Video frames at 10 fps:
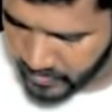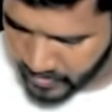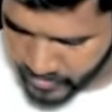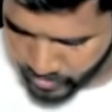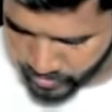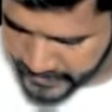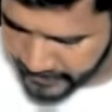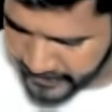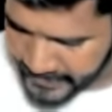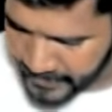So
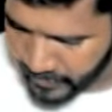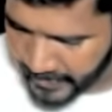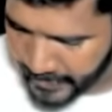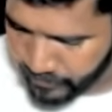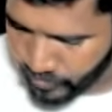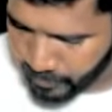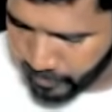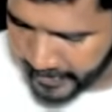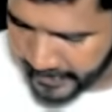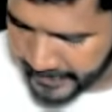
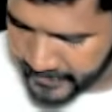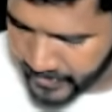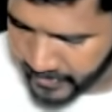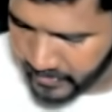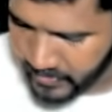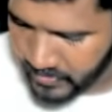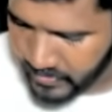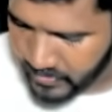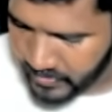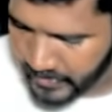7794.93
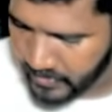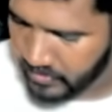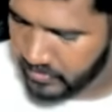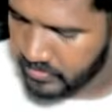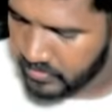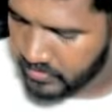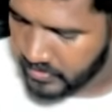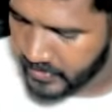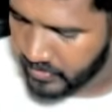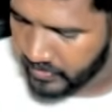here
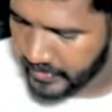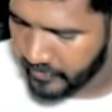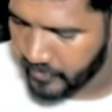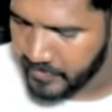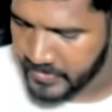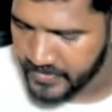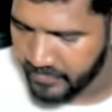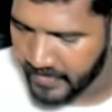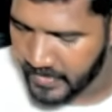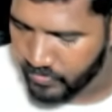with the same
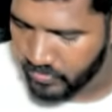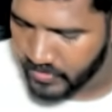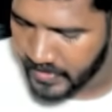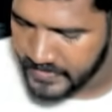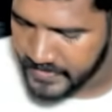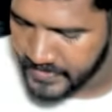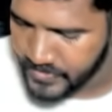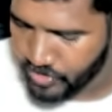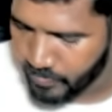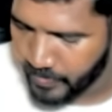value. The answer is
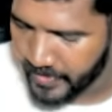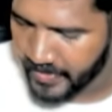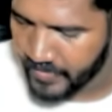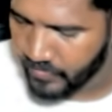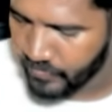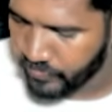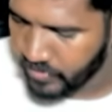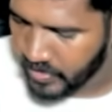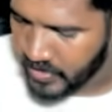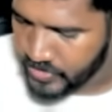0.914,
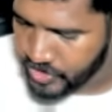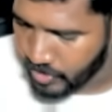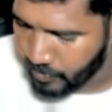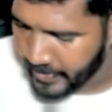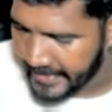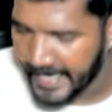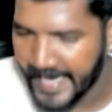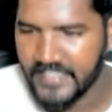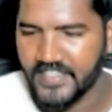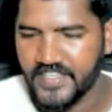
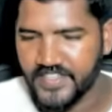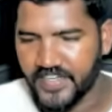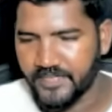0.833.